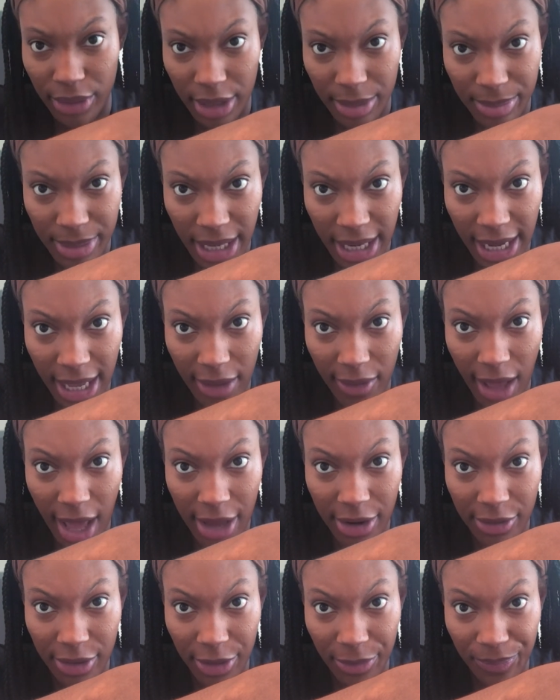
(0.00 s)
upside down. I
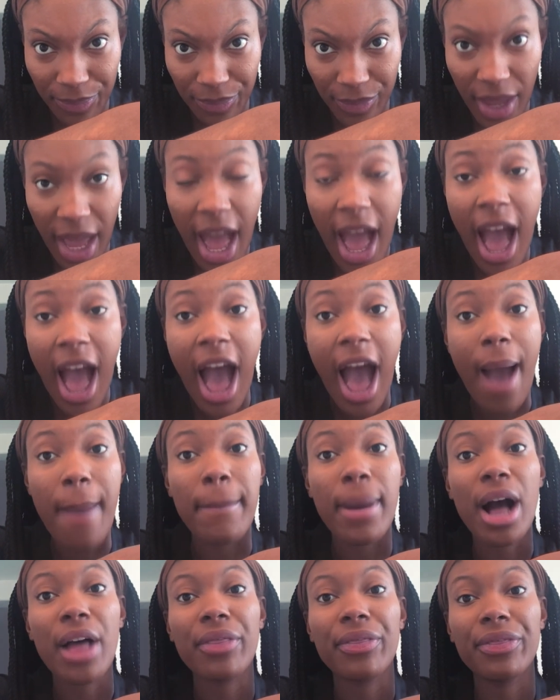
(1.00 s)
don't know. I
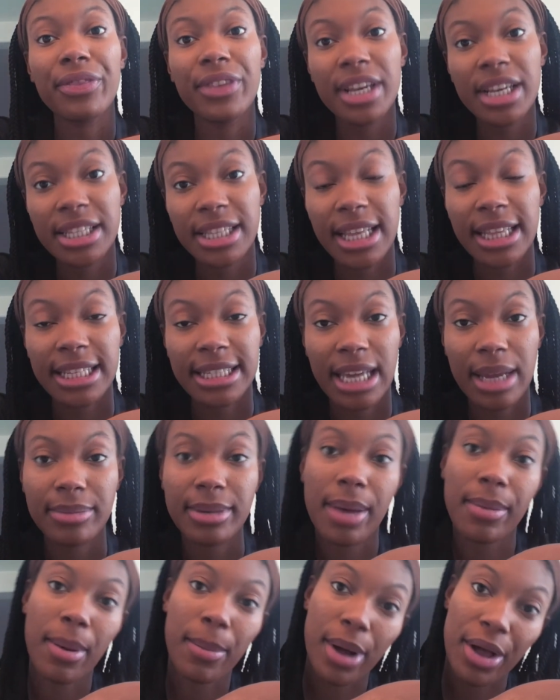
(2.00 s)
bought this at the same
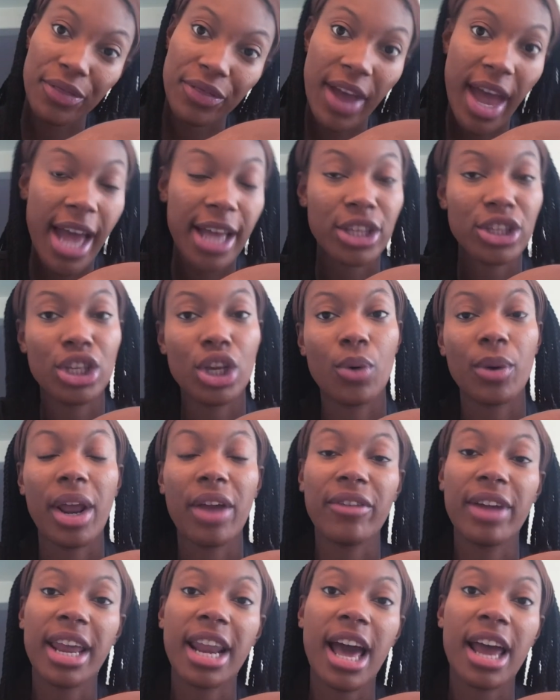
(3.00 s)
time I bought that. So when I
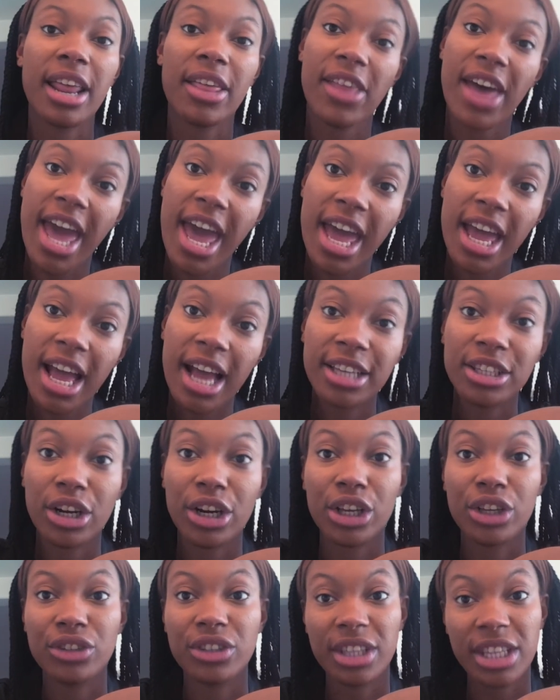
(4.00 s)
ran out of that, I
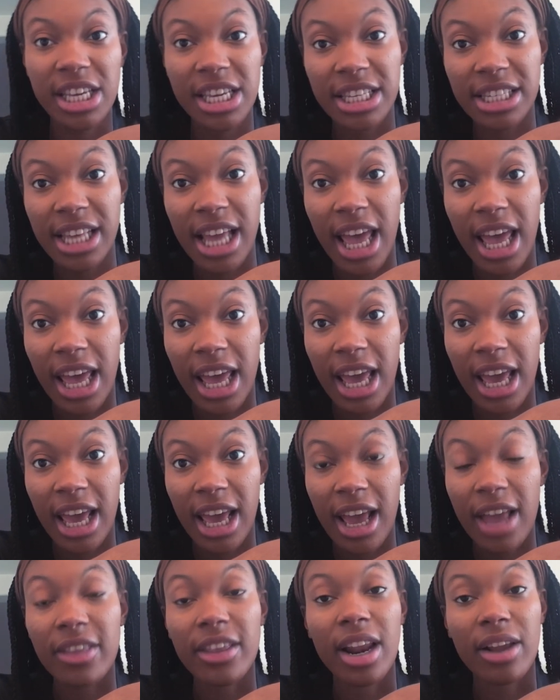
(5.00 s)
started using this.
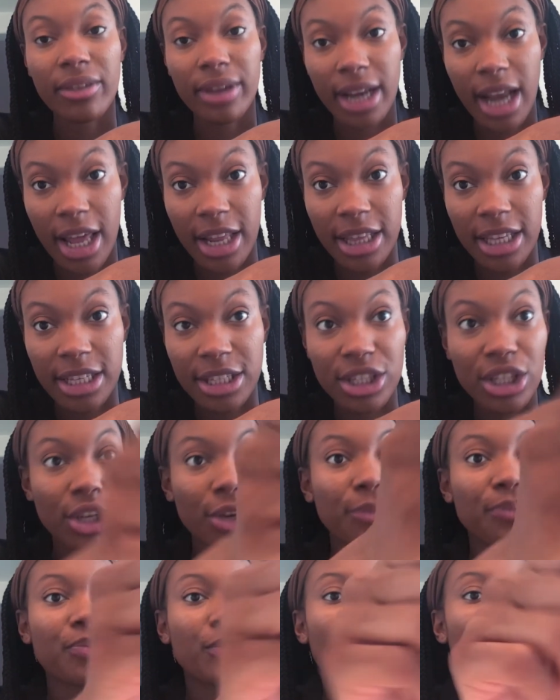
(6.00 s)
and then I ran out of this too.
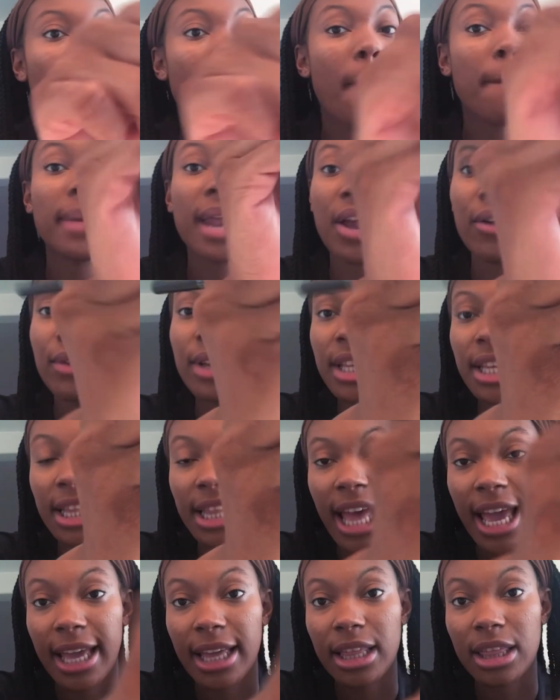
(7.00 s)
But I really
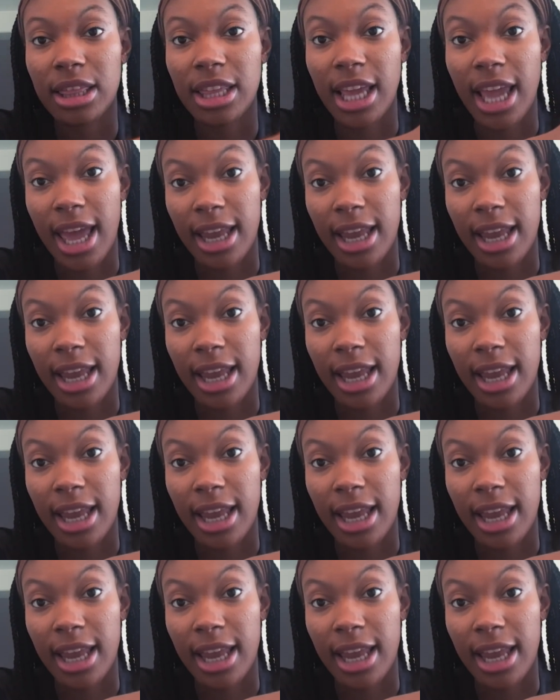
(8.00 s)
like the